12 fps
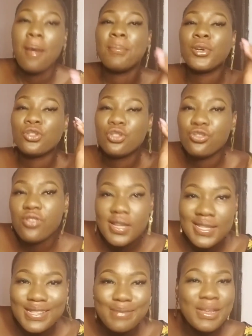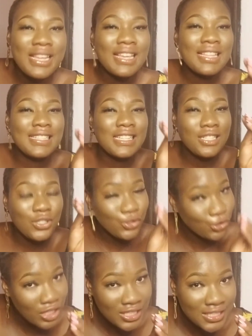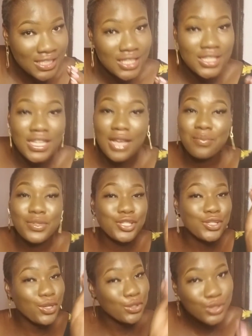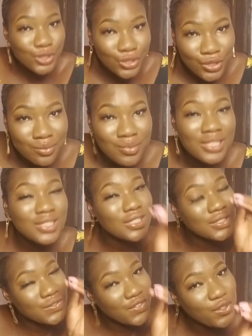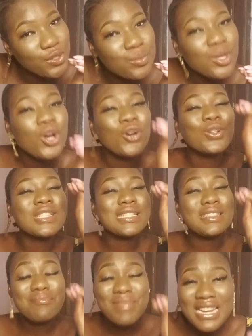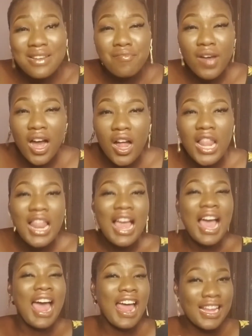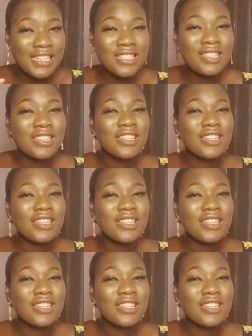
But trust me, the dresses, the costume in this film was minimal and